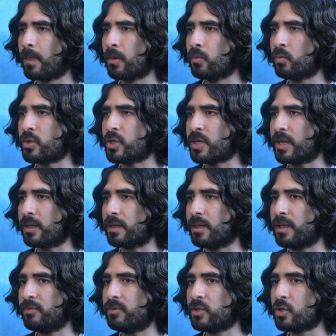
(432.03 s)
We check.
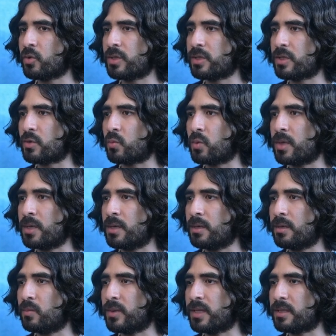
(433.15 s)
If the choice is 1,
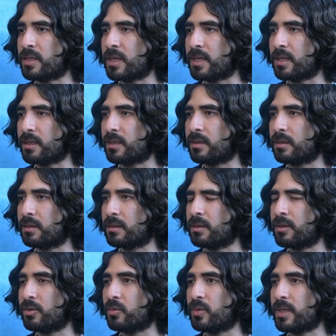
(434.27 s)
then we attack.
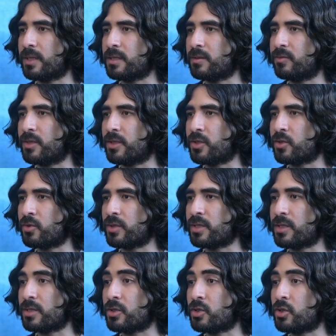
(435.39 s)
Otherwise, if the choice
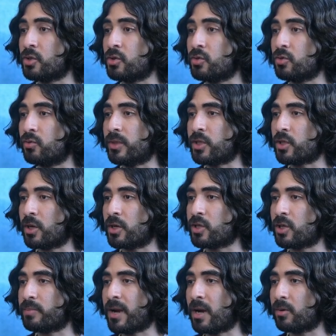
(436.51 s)
is 2, we charge
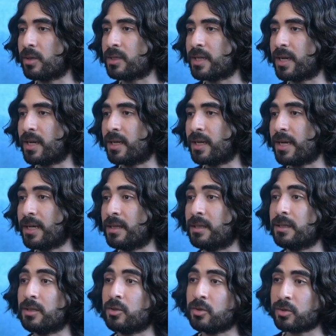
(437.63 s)
our power attack, and then
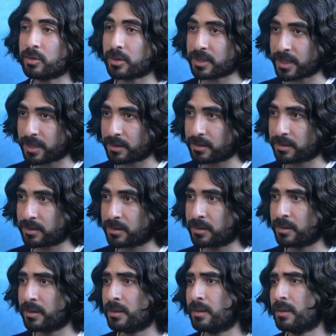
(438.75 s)
the ogre attacks.
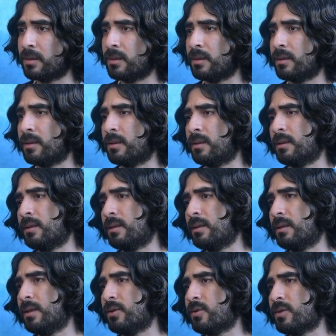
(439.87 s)

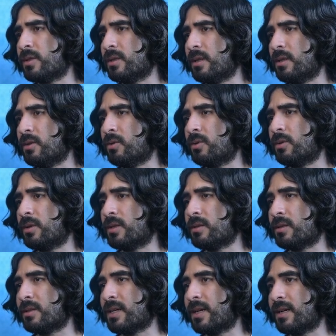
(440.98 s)
Interesting that the ogre doesn't
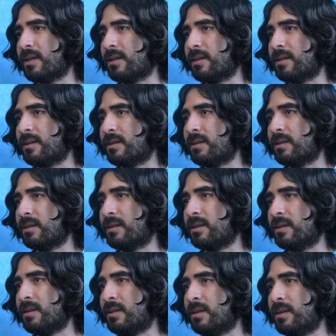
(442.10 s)
attack
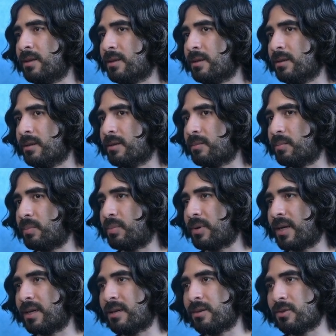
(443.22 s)
here, but
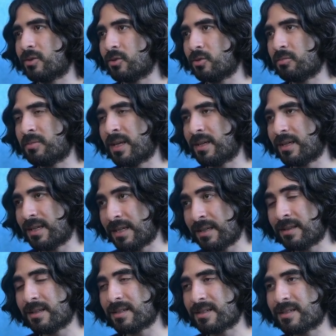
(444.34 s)
I can assume that
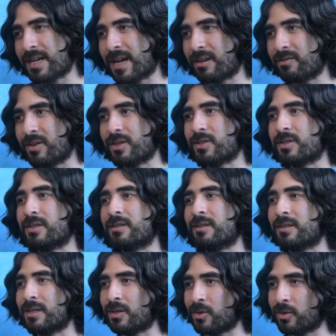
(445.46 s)
in this attack function,
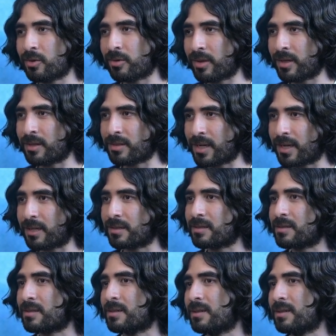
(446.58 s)
the ogre then attacks.